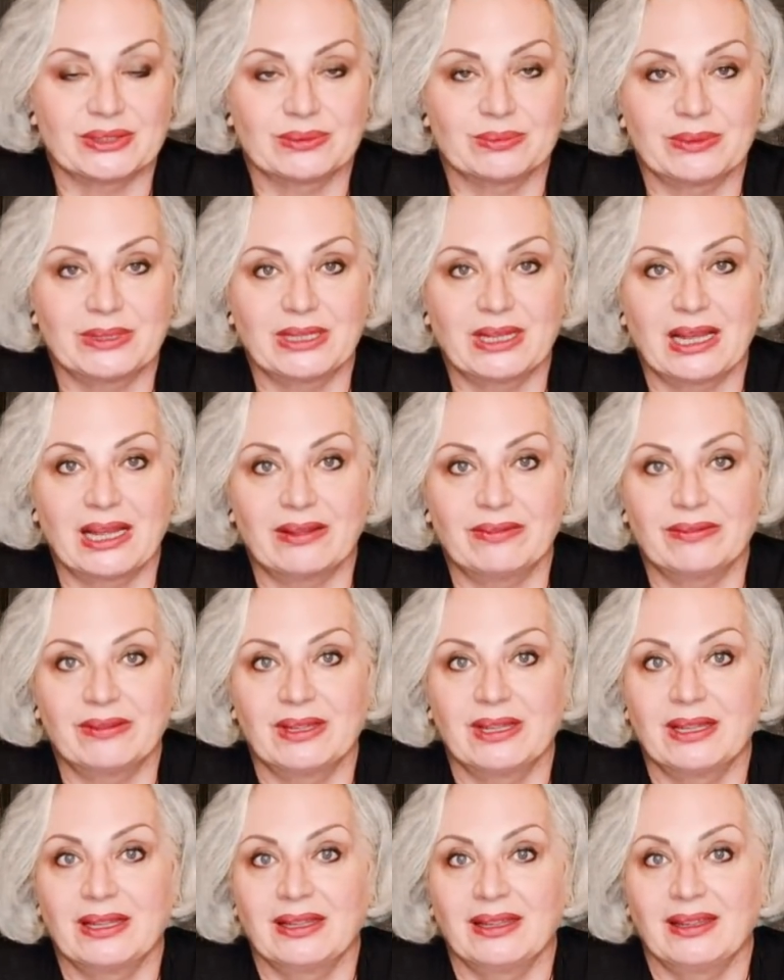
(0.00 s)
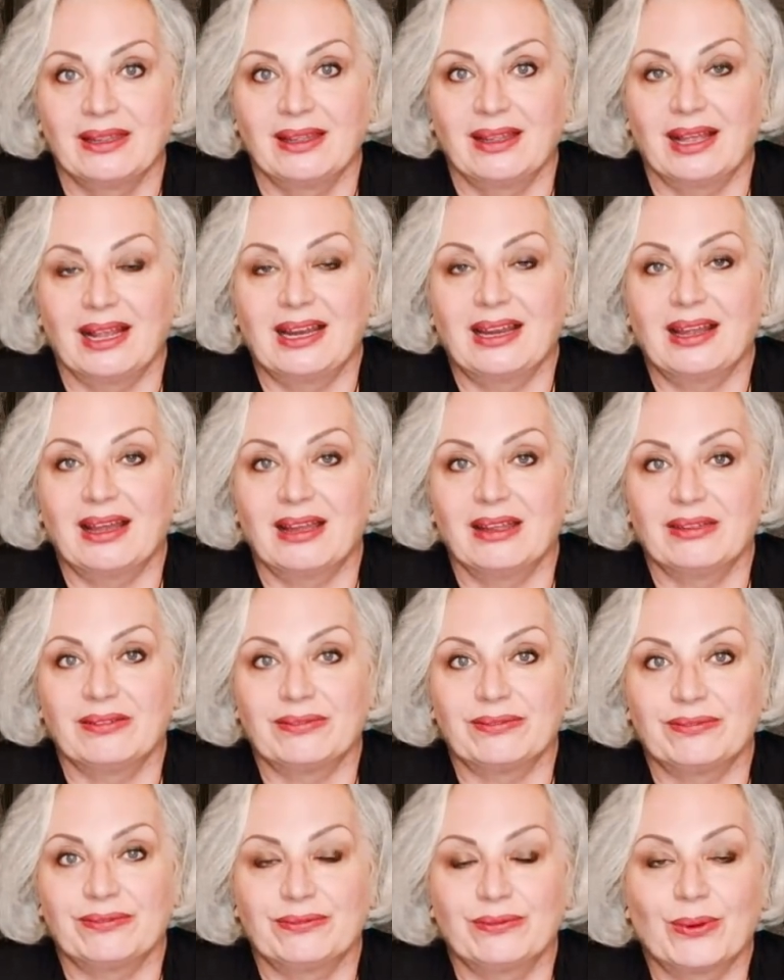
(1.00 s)
We have life
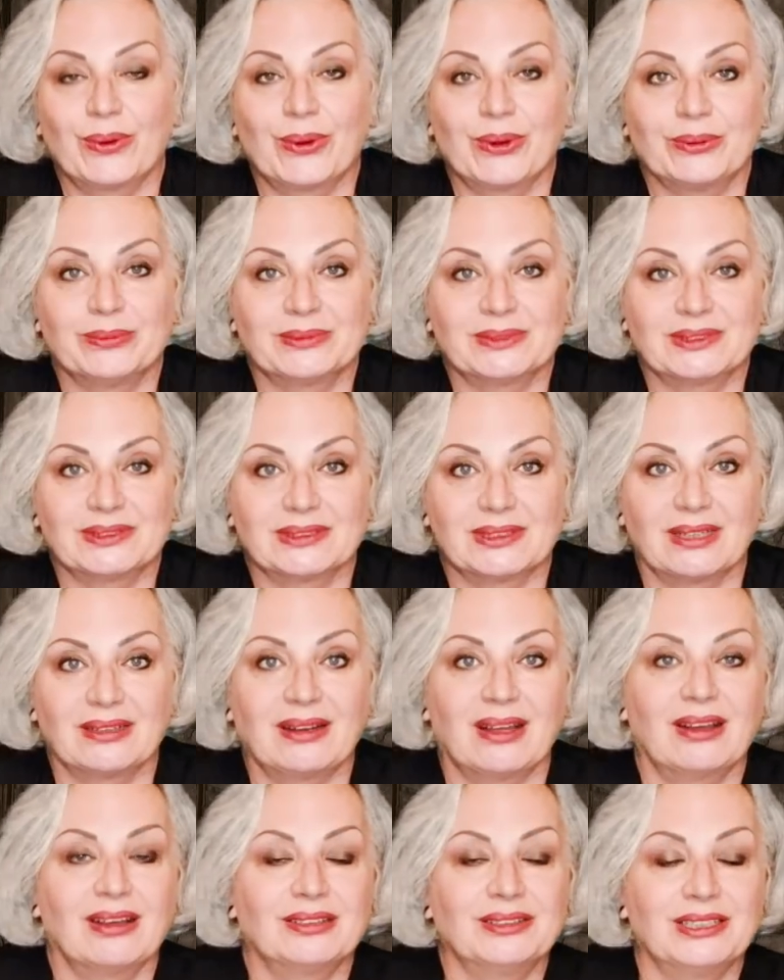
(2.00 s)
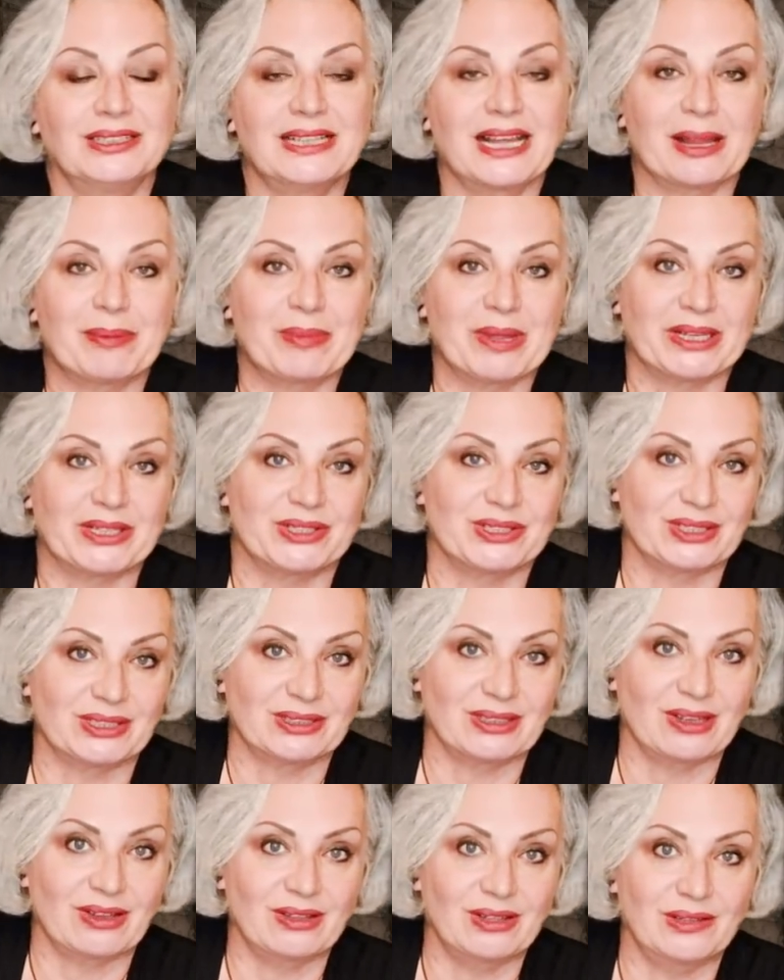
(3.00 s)
forms on other dimension,
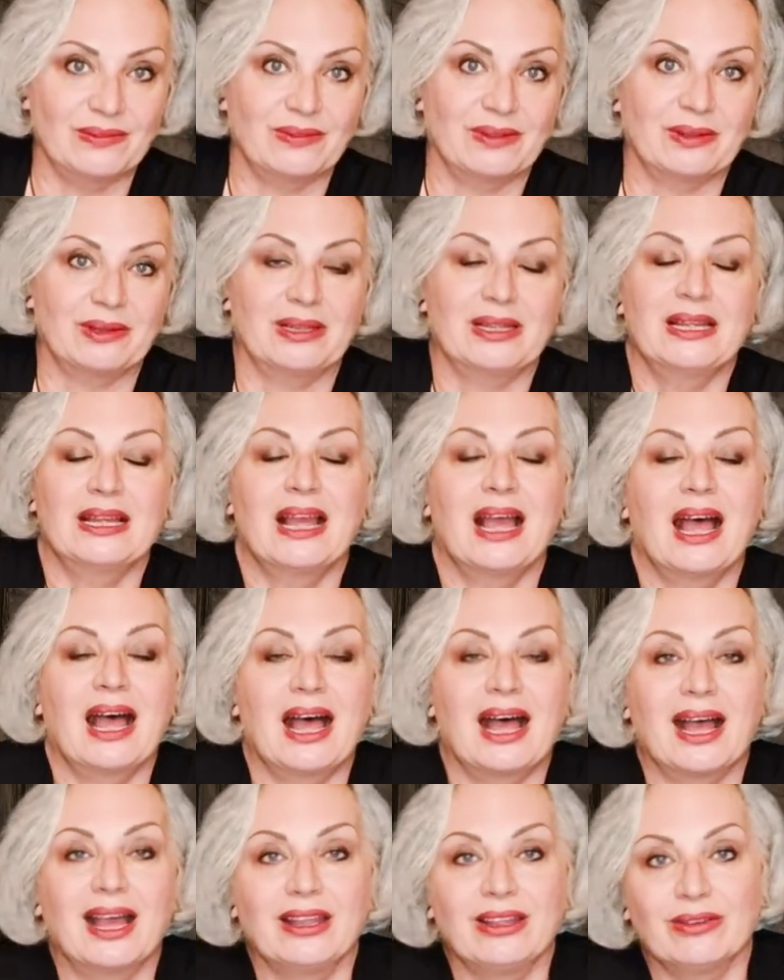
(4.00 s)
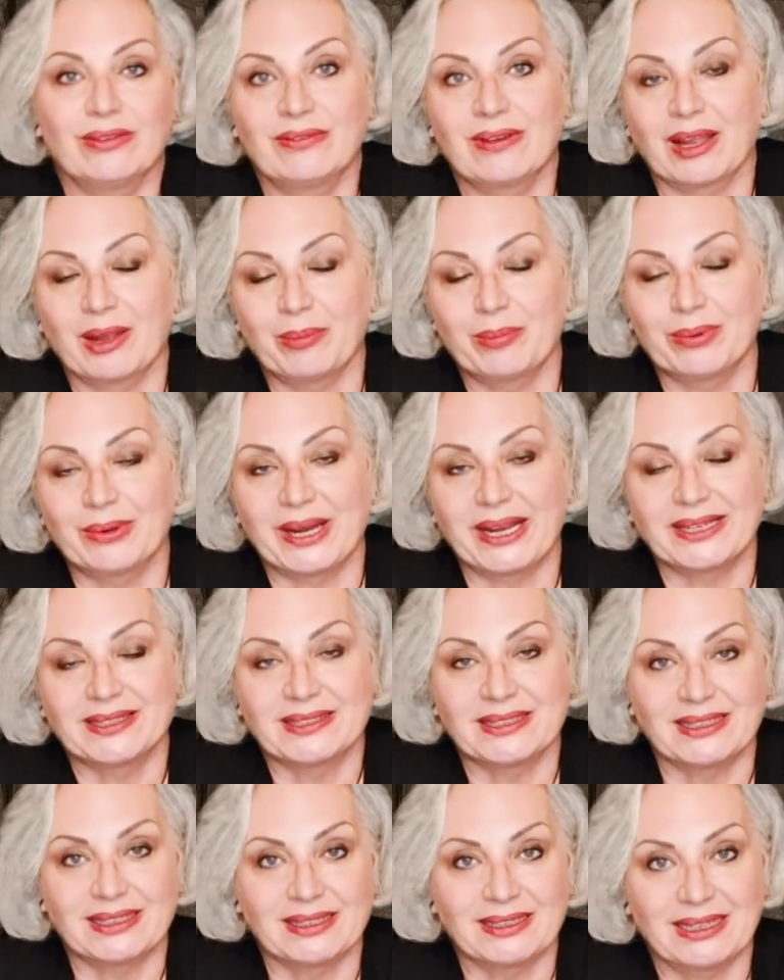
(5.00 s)
other higher
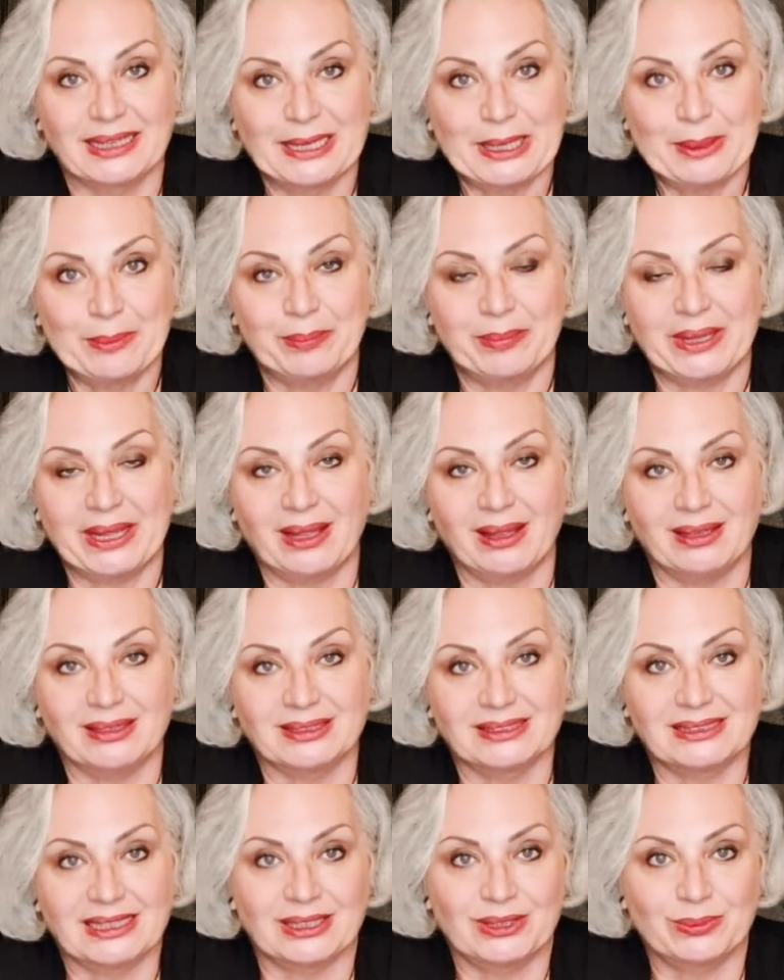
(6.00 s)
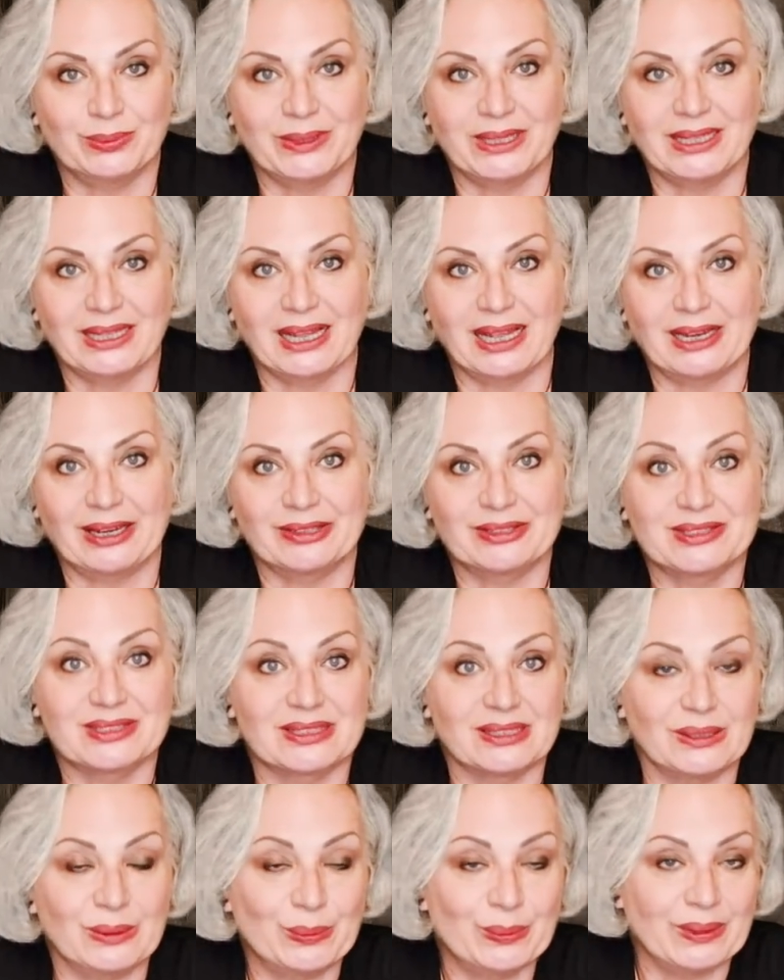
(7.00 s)
vibrating beings that we cannot
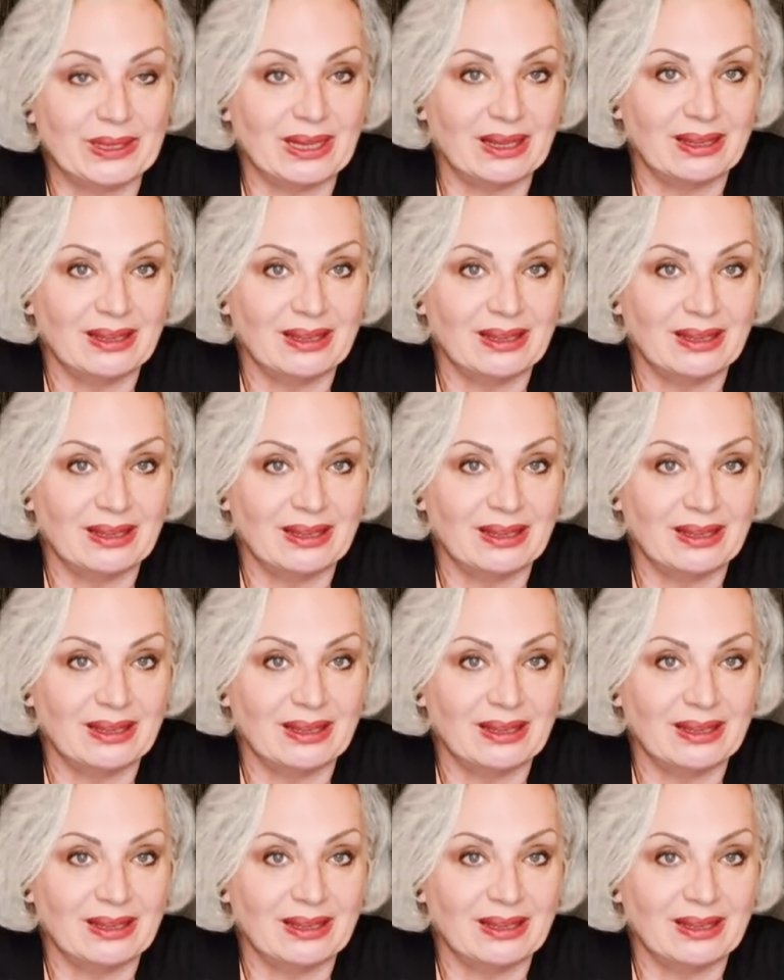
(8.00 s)
see with